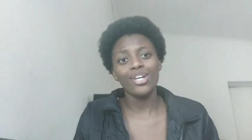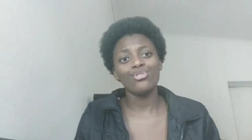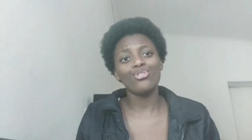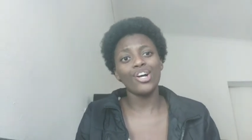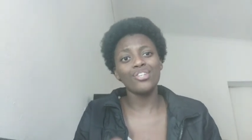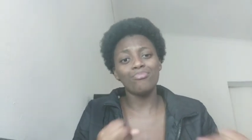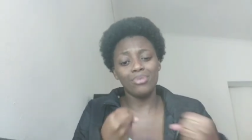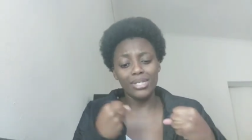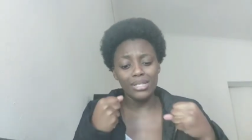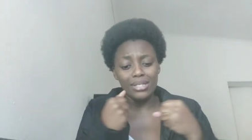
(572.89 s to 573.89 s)
Do not
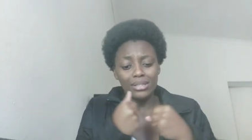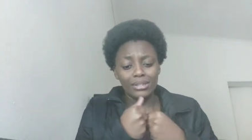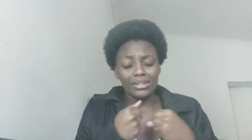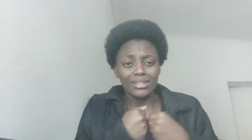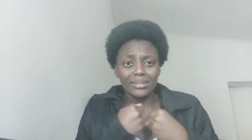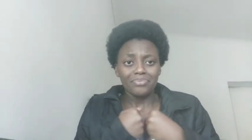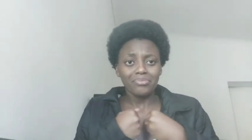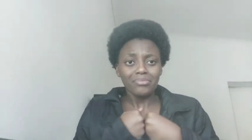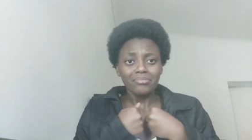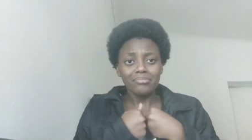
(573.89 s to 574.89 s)
be
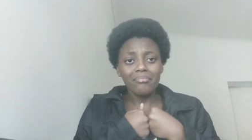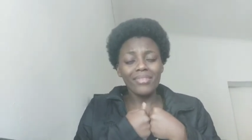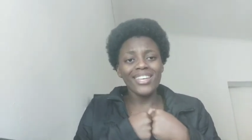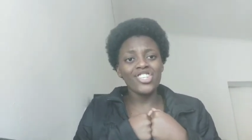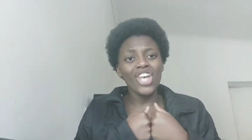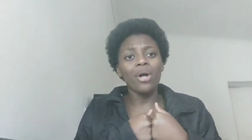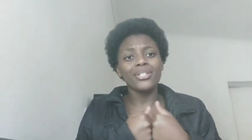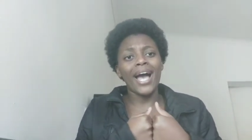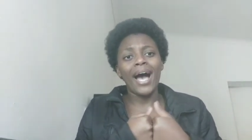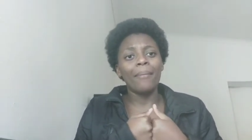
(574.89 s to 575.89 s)

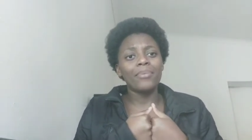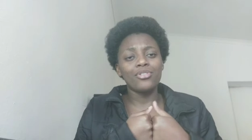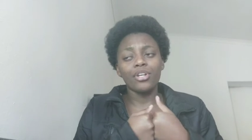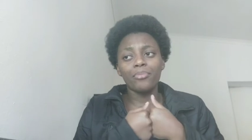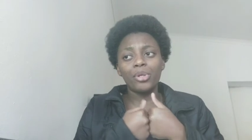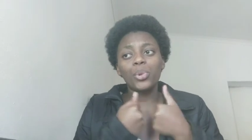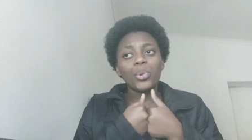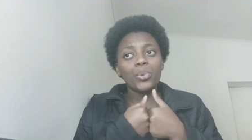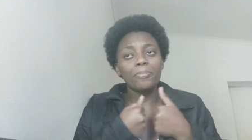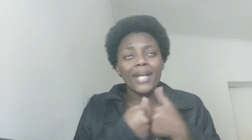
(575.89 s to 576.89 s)
shelled up, do not be
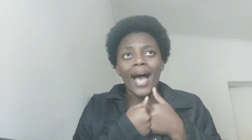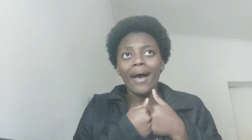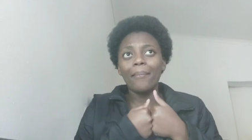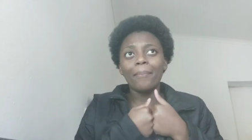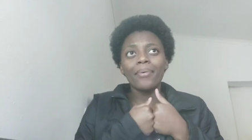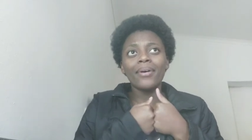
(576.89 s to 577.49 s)
cooped up,